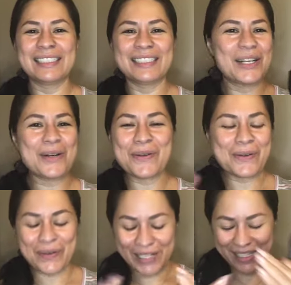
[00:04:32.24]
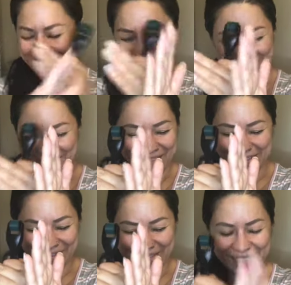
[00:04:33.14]
no, just don't
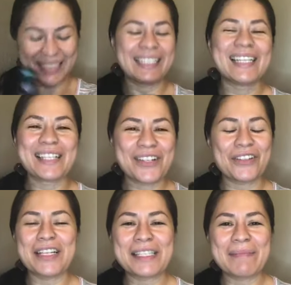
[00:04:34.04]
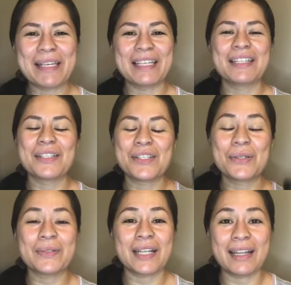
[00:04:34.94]
do it. Trust me,
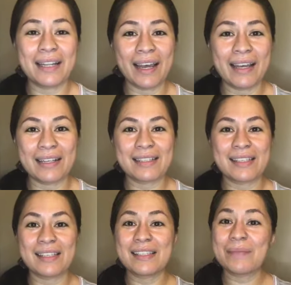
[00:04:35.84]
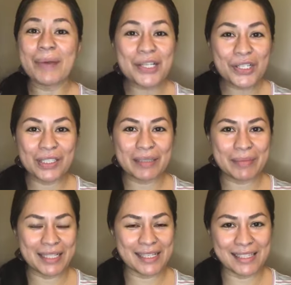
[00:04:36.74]
do it at night, especially
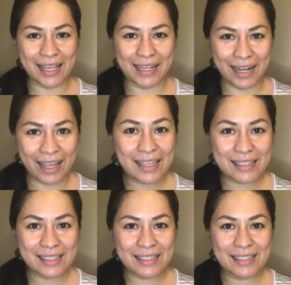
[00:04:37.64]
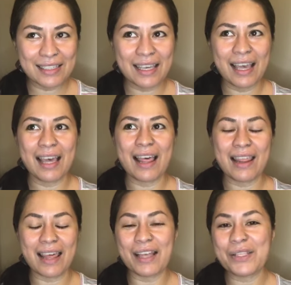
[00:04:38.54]
because at night,
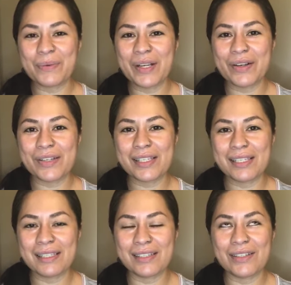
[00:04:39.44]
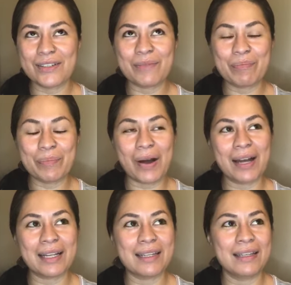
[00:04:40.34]
that's when your
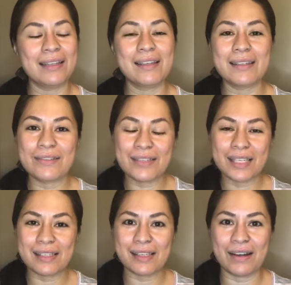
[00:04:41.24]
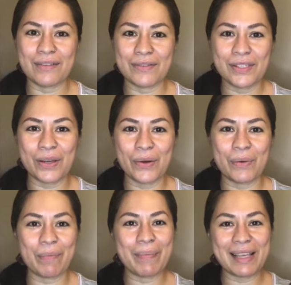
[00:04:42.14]
body heals itself.
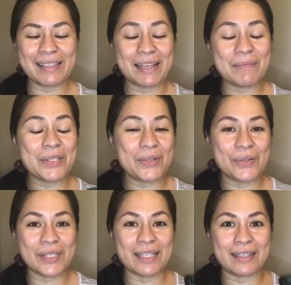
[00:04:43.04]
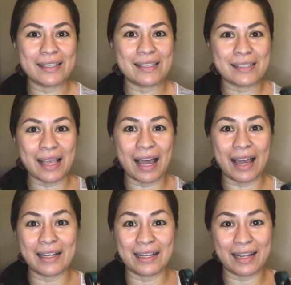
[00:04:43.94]
So best time to use it is
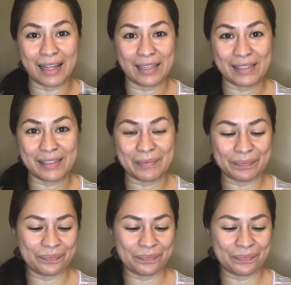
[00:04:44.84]
at night.